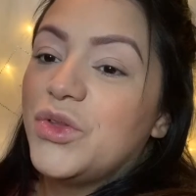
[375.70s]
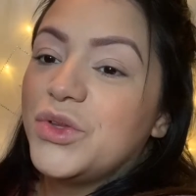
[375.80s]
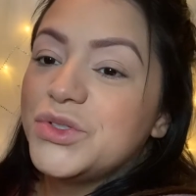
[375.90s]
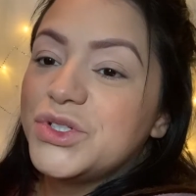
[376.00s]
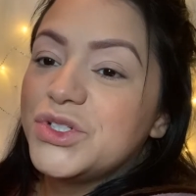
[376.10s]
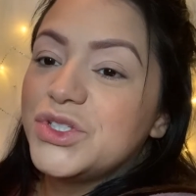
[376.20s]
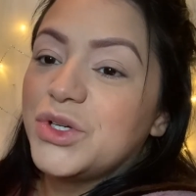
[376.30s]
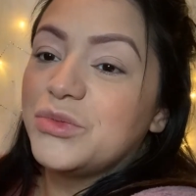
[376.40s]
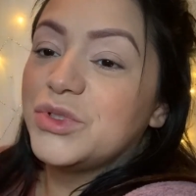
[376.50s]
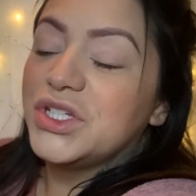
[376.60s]
those are
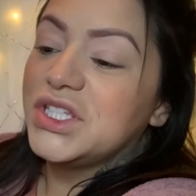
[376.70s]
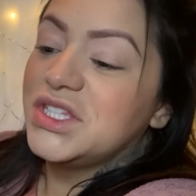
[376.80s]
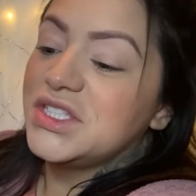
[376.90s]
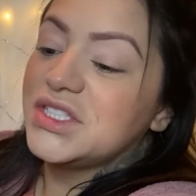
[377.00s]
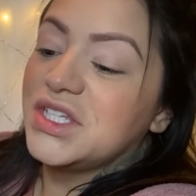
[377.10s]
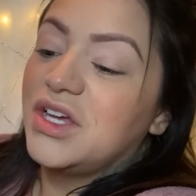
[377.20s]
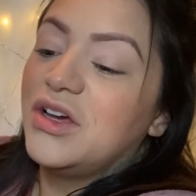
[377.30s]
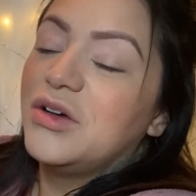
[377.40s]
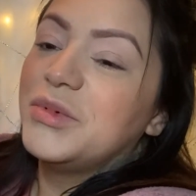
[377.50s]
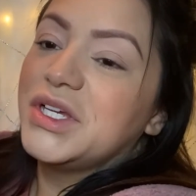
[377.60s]
so, look at this.
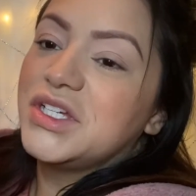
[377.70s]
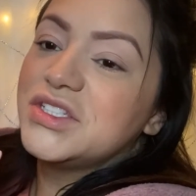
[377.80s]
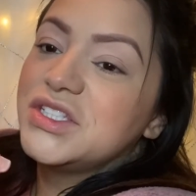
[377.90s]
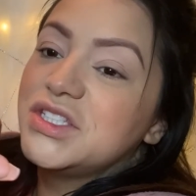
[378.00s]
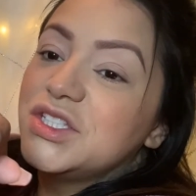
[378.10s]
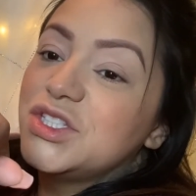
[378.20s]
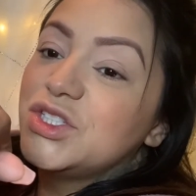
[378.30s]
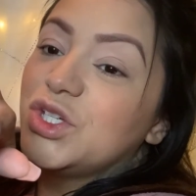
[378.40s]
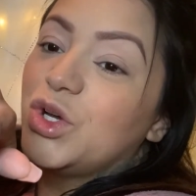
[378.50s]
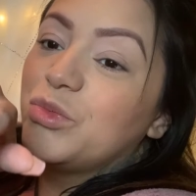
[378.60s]
Oh my gosh, this is
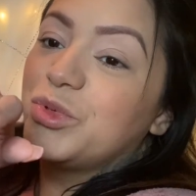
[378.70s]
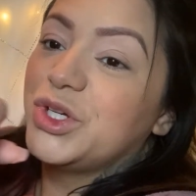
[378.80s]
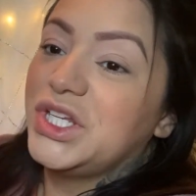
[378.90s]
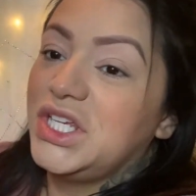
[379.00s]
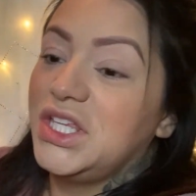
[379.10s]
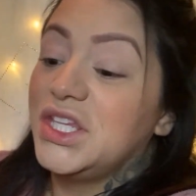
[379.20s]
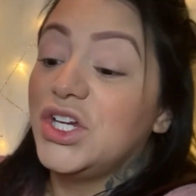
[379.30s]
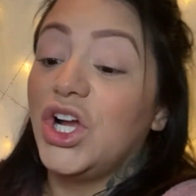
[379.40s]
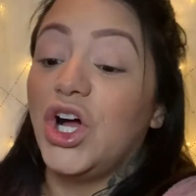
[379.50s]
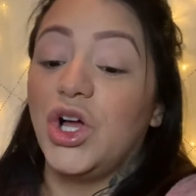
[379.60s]
so pretty.
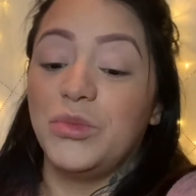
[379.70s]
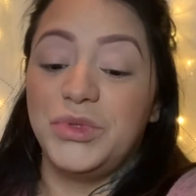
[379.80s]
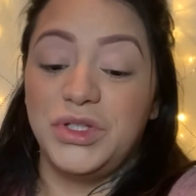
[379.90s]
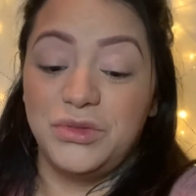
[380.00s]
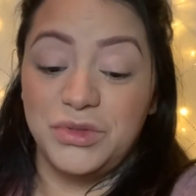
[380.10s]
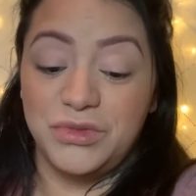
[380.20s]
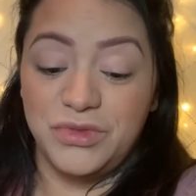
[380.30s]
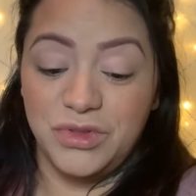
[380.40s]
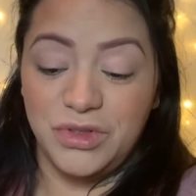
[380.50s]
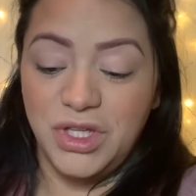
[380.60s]
They're all
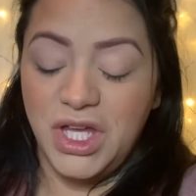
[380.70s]
beautiful.